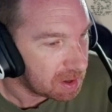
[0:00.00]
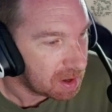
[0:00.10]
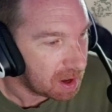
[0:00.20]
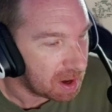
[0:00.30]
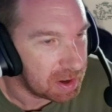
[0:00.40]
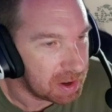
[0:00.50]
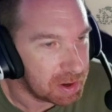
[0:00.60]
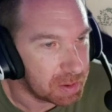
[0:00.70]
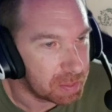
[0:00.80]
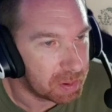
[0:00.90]
You can
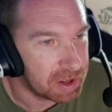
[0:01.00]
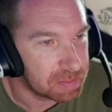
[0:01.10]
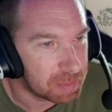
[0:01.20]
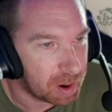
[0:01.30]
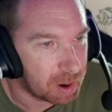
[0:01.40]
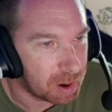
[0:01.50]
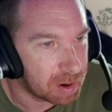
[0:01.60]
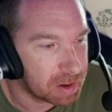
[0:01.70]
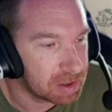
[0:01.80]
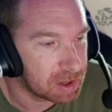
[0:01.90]
place
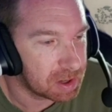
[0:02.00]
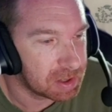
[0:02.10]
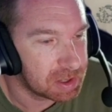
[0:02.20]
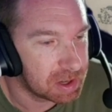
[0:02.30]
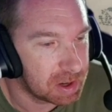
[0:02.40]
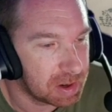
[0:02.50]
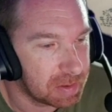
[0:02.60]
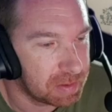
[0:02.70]
markers on stuff.